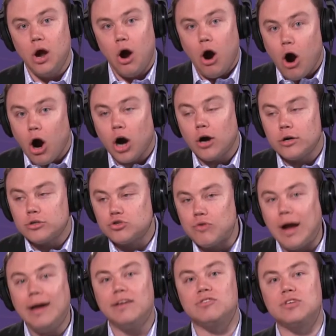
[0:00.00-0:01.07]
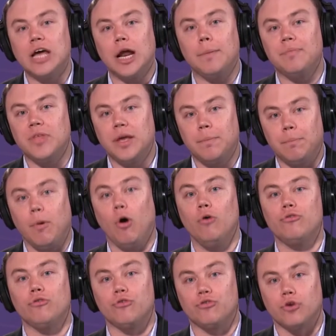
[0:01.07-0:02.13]
are trying to set up the
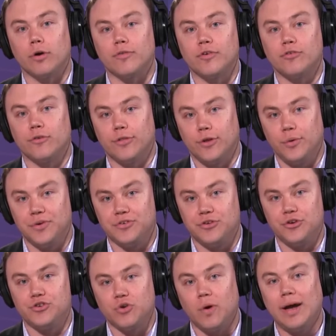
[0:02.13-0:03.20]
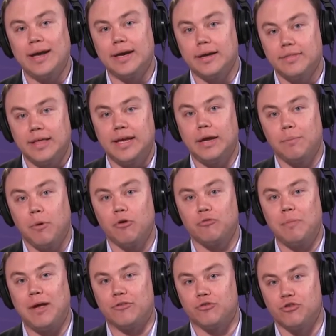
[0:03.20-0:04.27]
Postal Service and Louis DeJoy, the
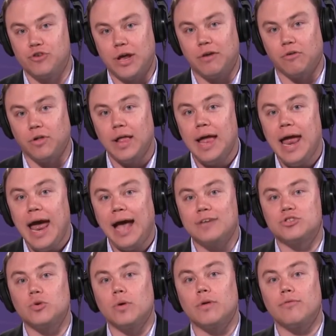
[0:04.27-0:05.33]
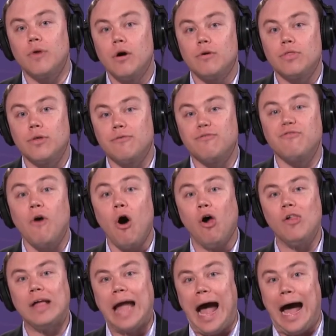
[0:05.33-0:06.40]
Postmaster General, as sort of the
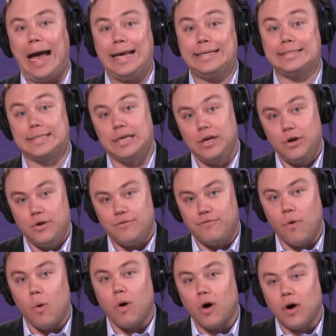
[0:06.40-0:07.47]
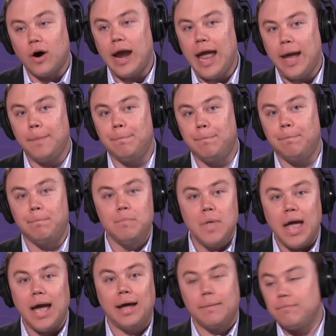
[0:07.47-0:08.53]
fall guys for a
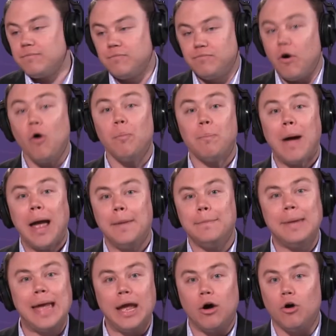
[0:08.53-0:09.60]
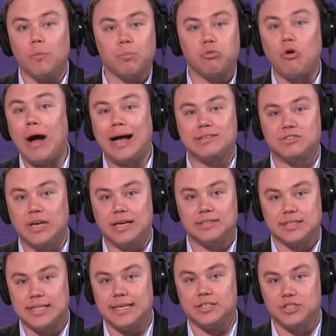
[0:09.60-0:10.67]
vote by mail process
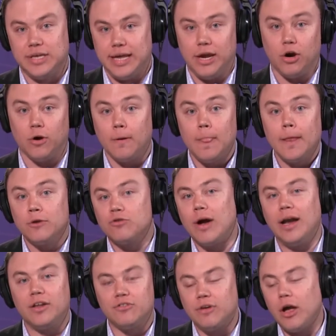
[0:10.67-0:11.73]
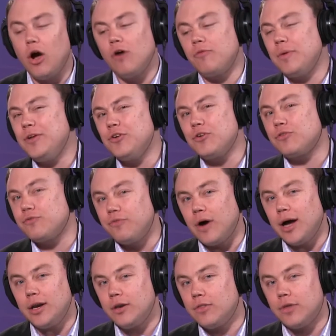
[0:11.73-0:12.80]
this year, trying to say, oh, if we just
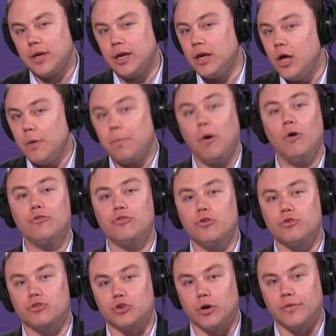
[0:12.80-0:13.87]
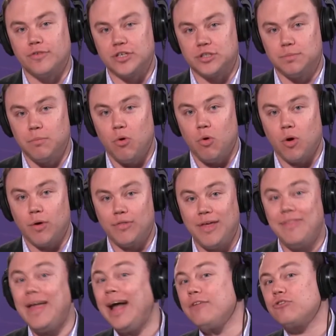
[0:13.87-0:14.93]
fund the Postal Service more,
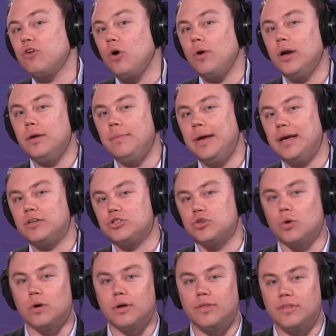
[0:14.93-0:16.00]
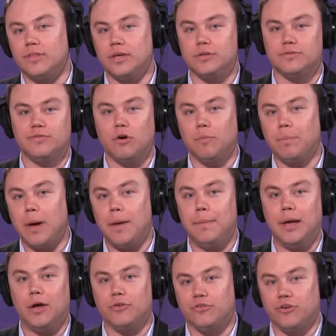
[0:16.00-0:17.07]
then that's going to make sure that these vote by
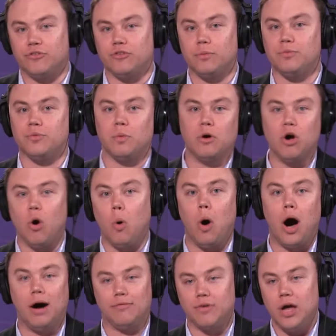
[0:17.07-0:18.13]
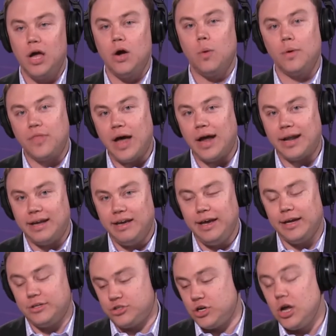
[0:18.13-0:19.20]
mail systems will go off without a
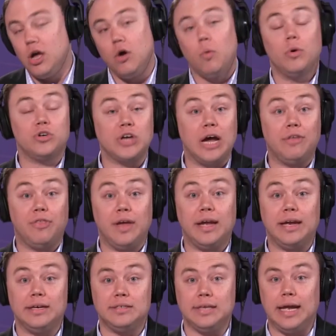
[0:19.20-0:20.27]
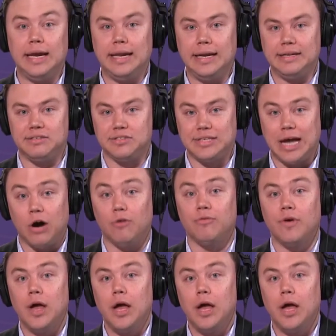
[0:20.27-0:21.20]
hitch, which I think is in and itself